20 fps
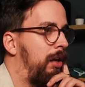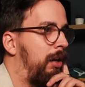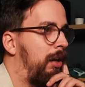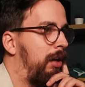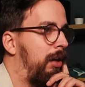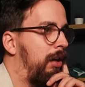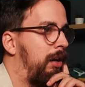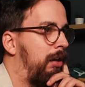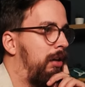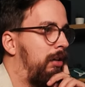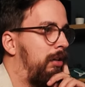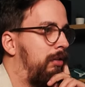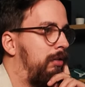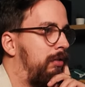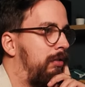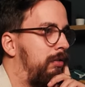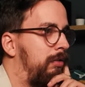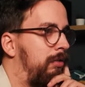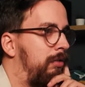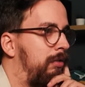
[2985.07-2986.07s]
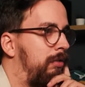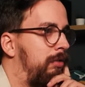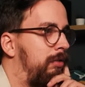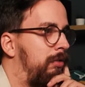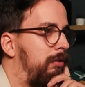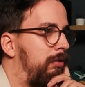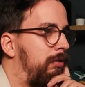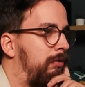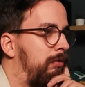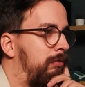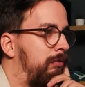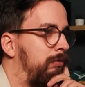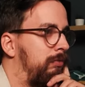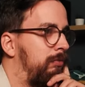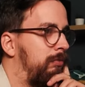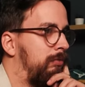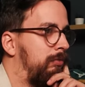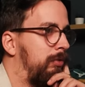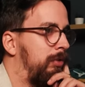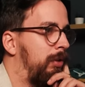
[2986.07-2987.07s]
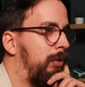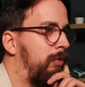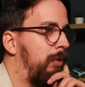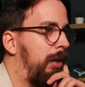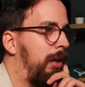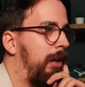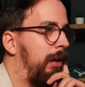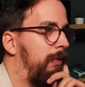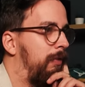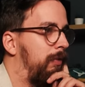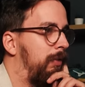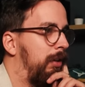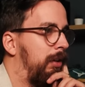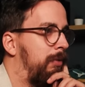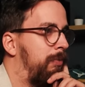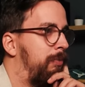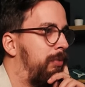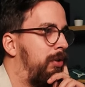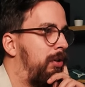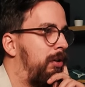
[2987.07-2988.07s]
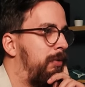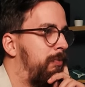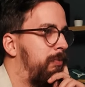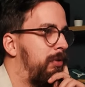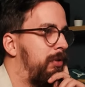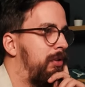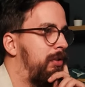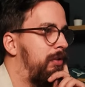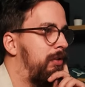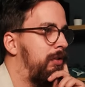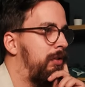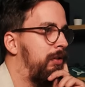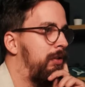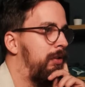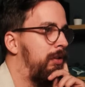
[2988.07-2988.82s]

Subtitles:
and so I have like props,